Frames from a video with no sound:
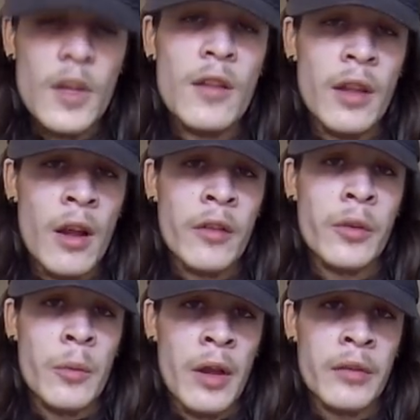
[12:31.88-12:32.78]
they got
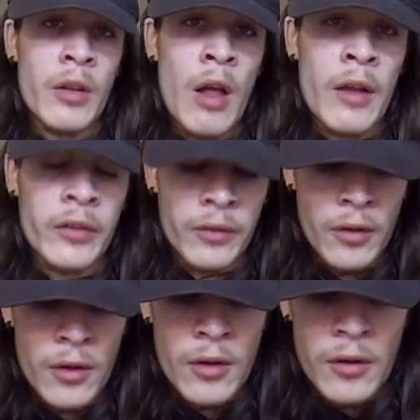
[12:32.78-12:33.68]
some nice glass.
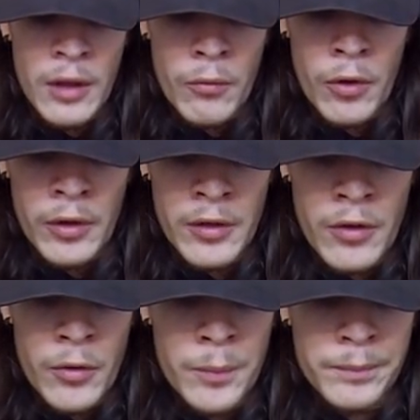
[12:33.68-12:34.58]
They really
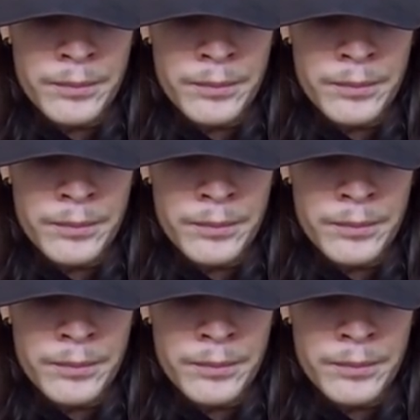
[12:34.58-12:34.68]
do.